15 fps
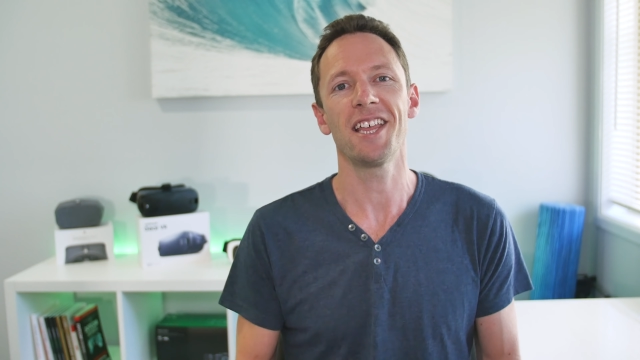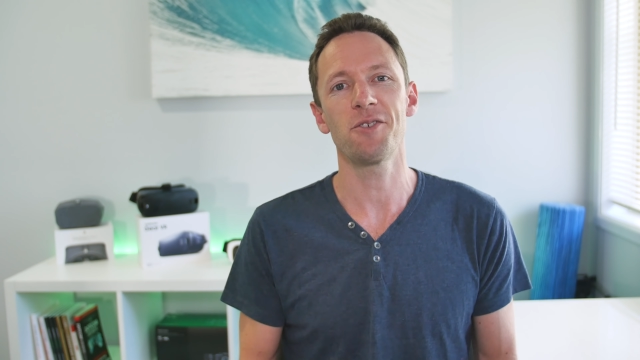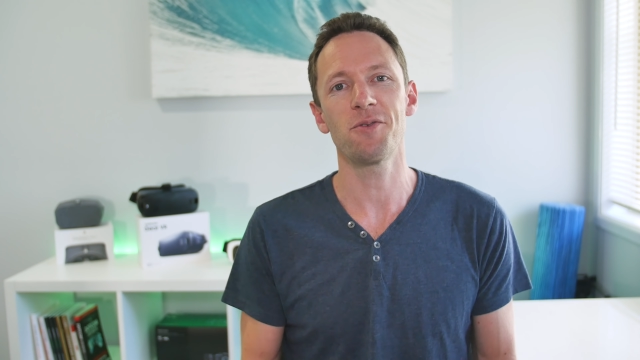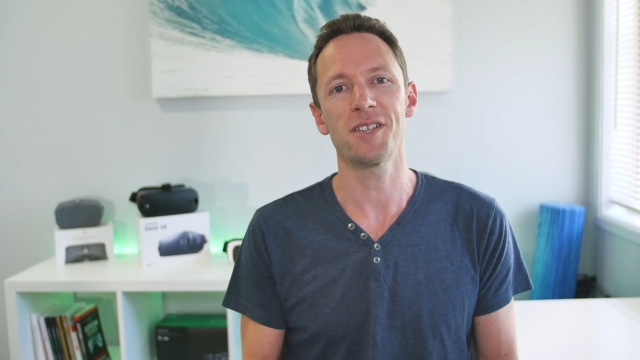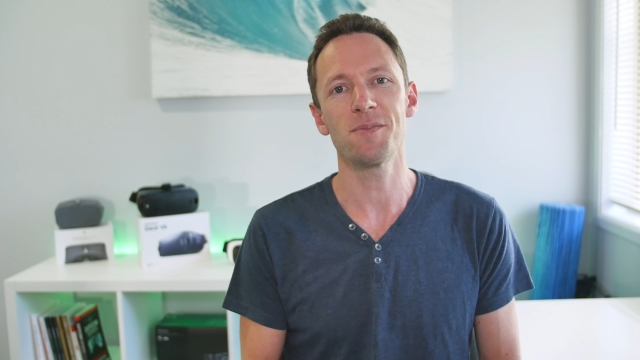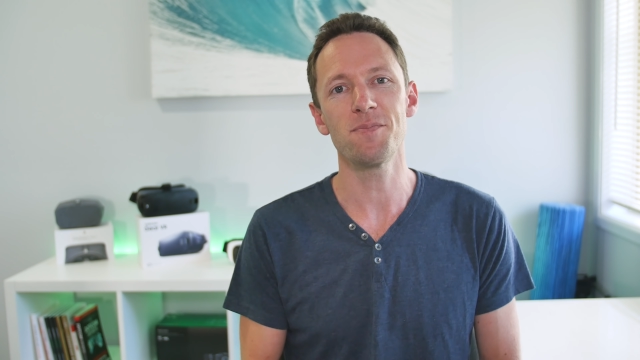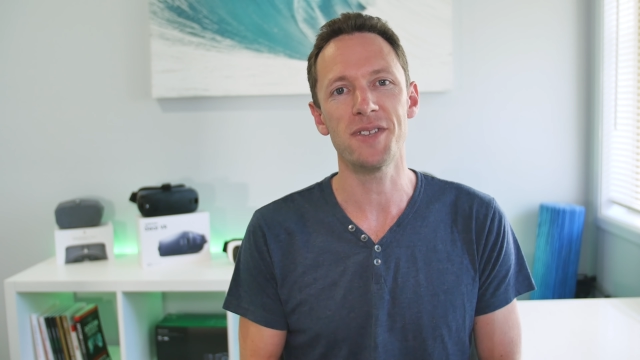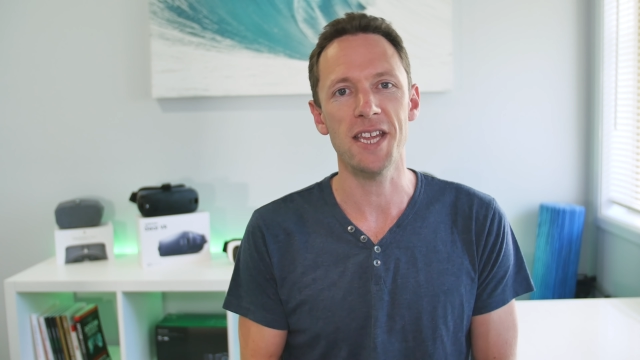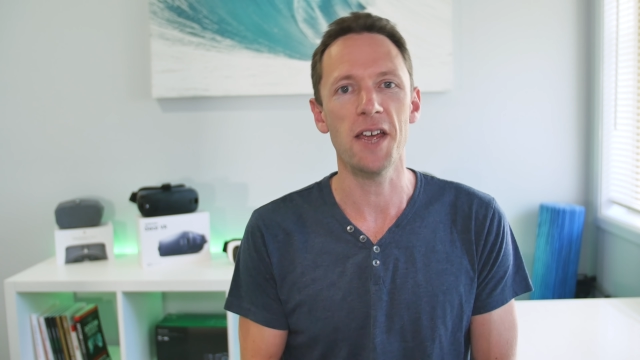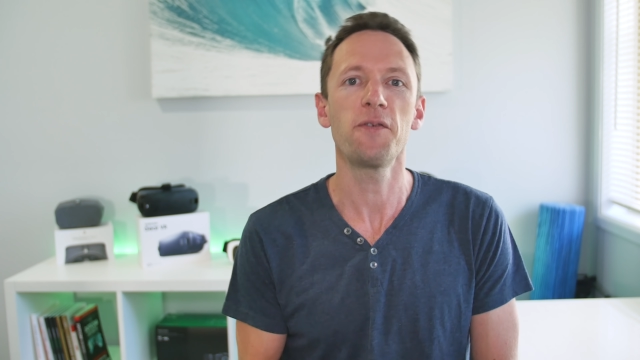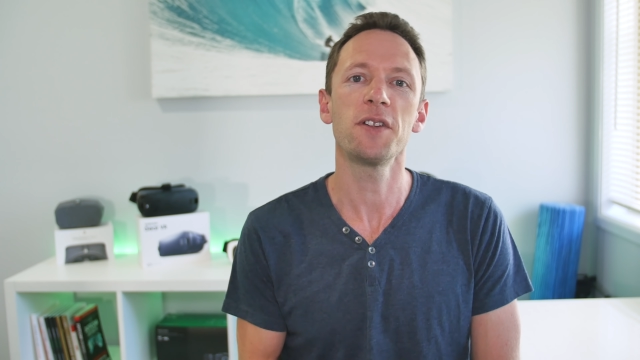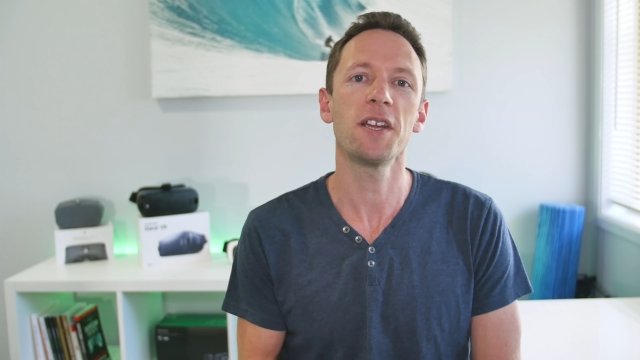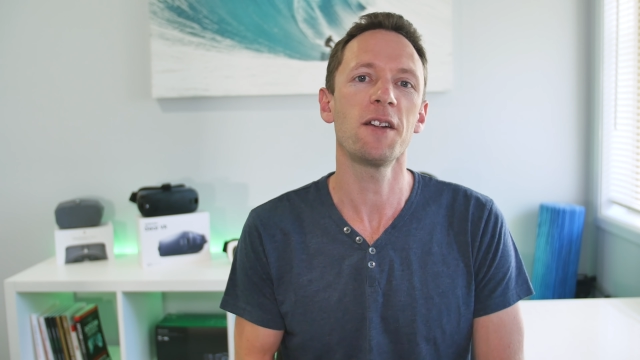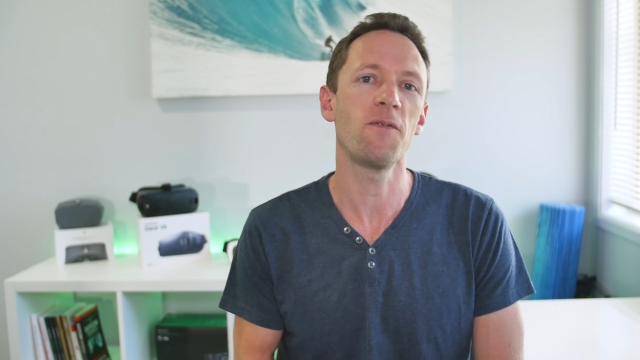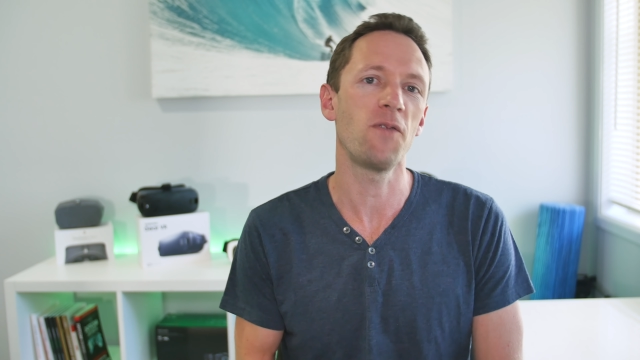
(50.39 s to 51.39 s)
there are some
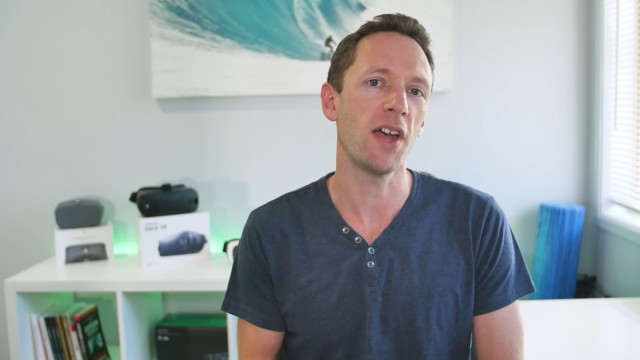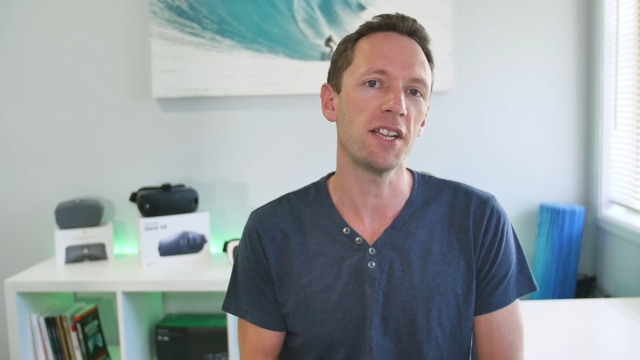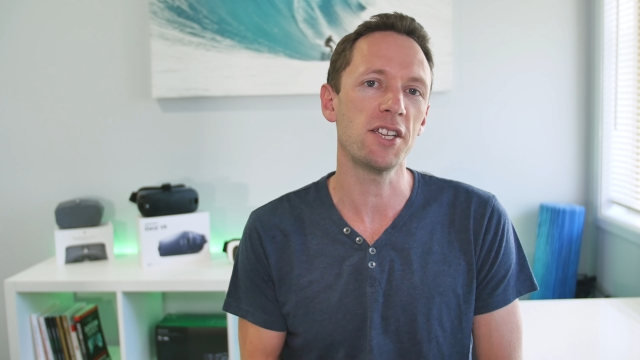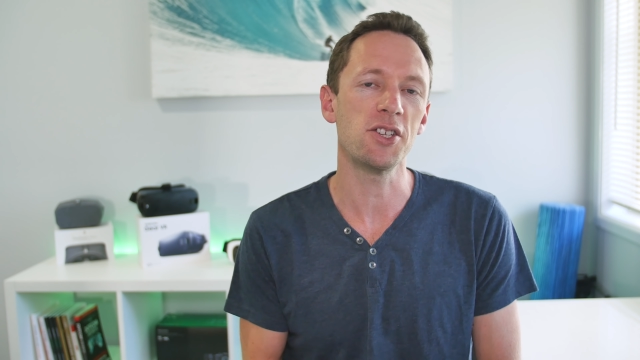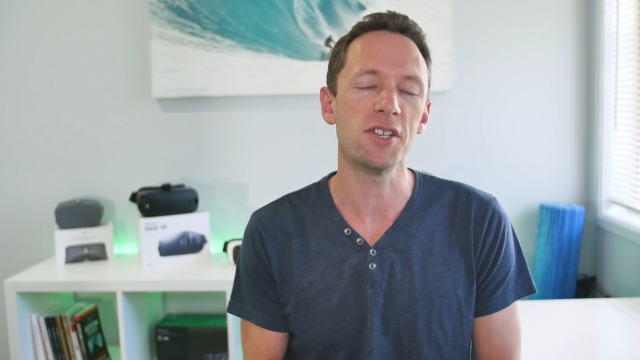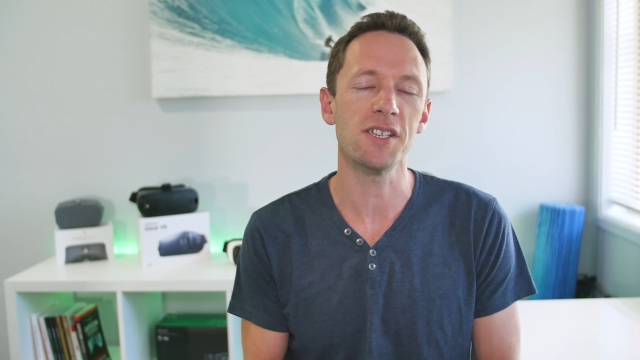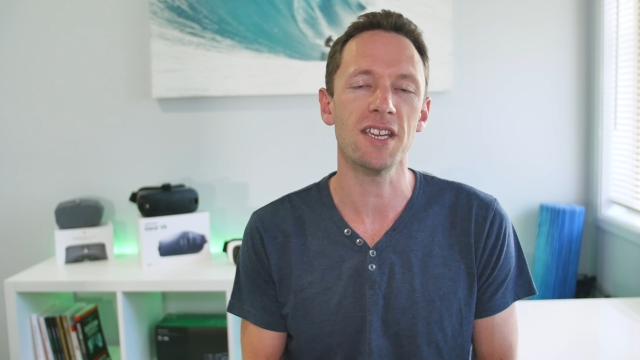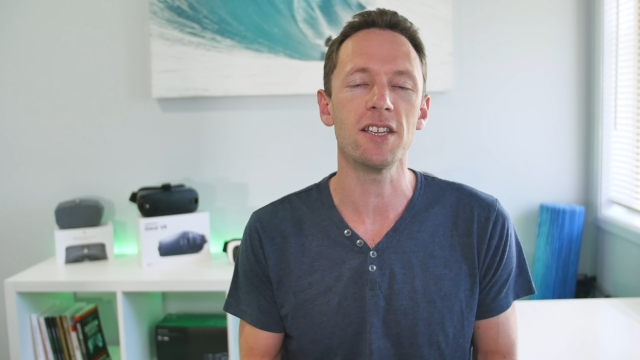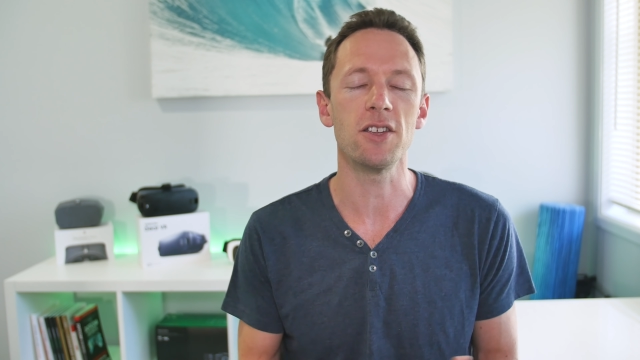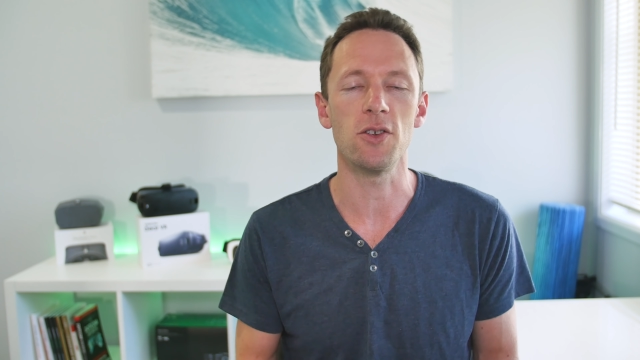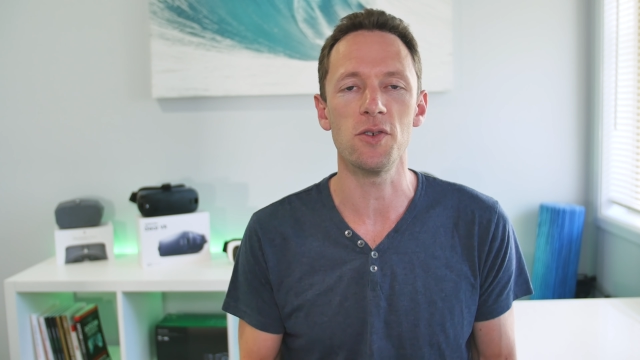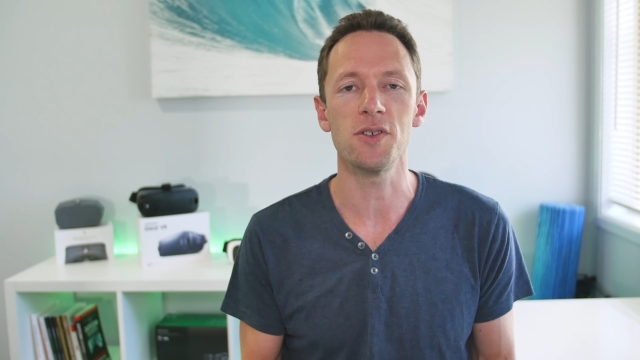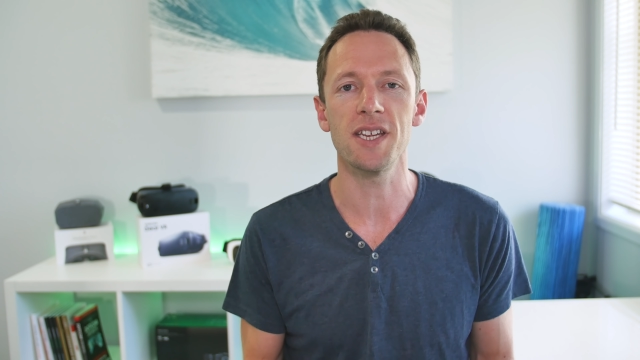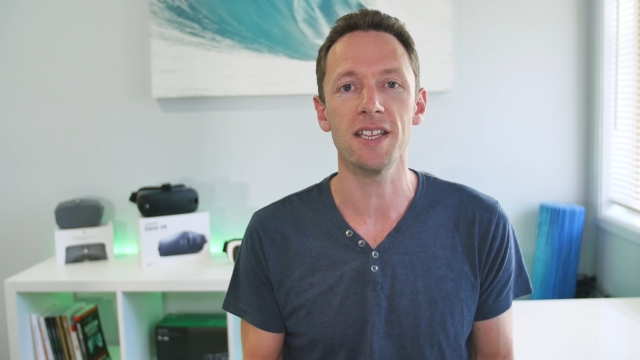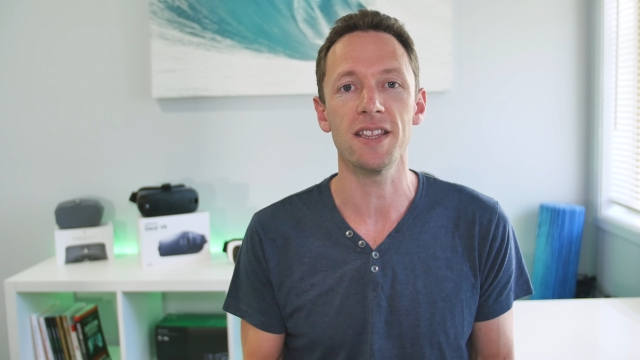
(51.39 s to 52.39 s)
definite advantages in
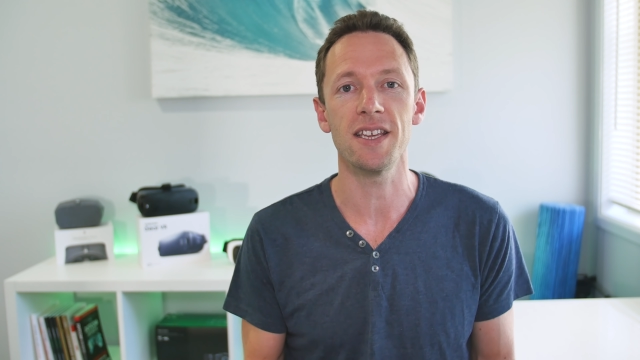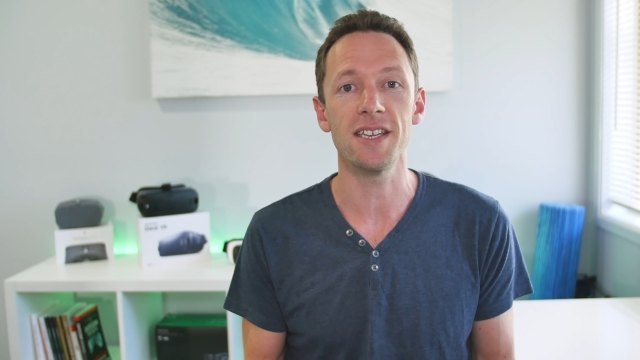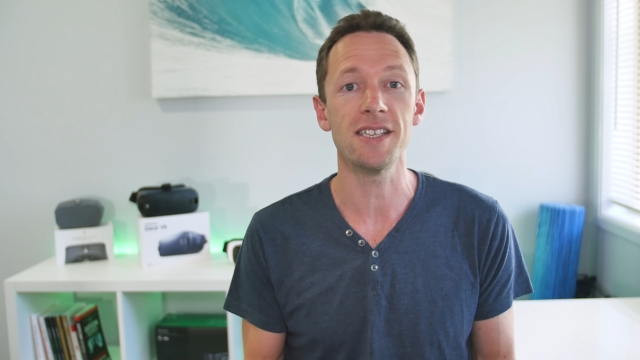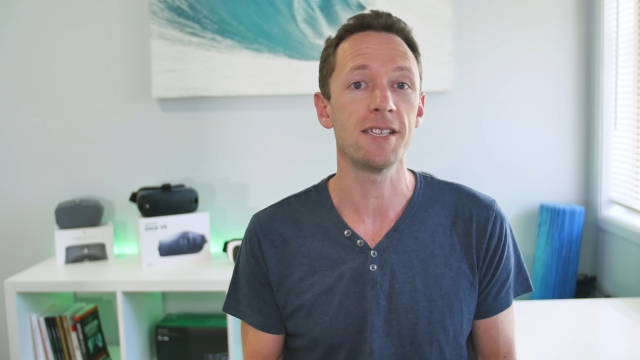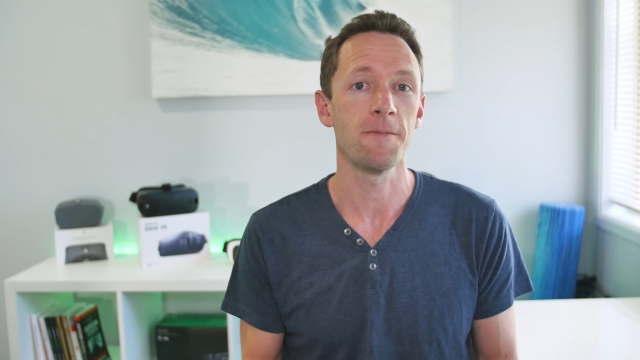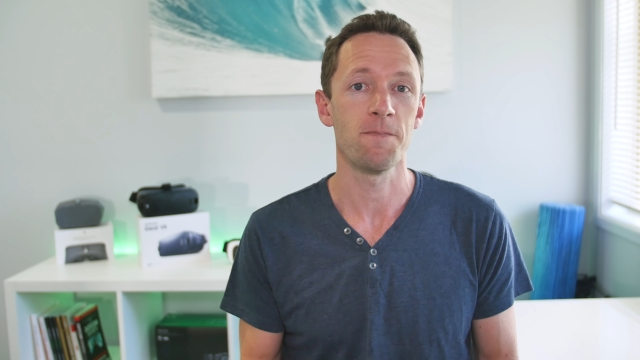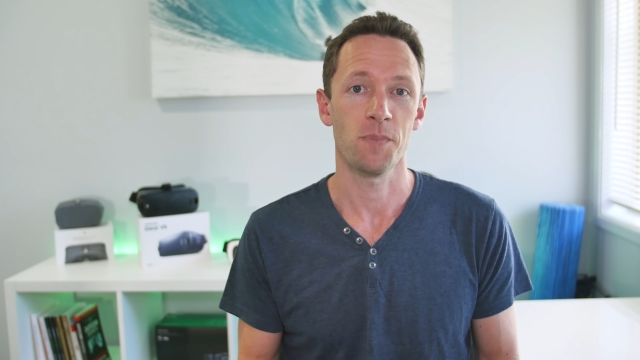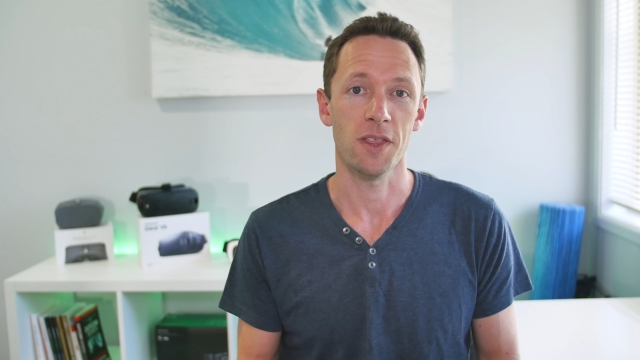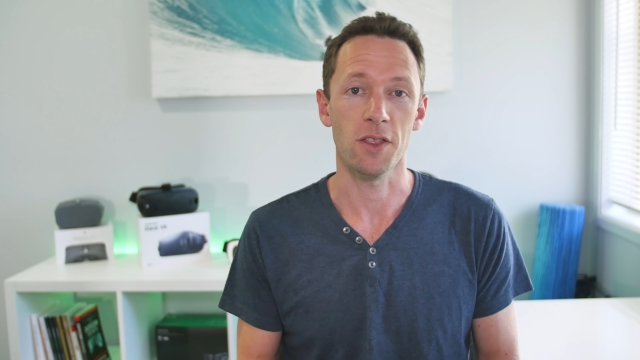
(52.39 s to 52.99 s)
using these